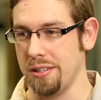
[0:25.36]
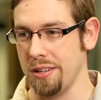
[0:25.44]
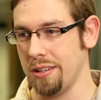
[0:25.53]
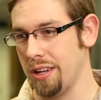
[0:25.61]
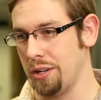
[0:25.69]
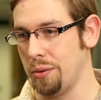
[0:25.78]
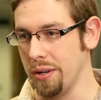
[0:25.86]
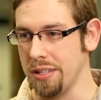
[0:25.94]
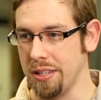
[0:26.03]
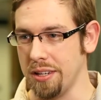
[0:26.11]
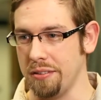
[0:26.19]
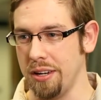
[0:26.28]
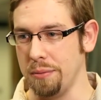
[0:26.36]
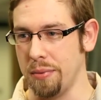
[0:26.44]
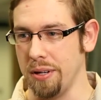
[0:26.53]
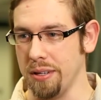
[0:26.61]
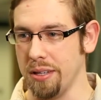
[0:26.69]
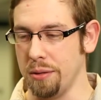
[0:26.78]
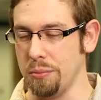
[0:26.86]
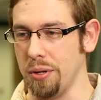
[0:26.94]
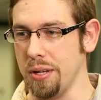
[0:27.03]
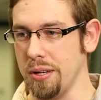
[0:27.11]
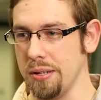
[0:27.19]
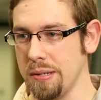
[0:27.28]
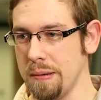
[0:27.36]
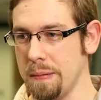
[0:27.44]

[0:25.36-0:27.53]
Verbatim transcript: as a, a quality degree by employers.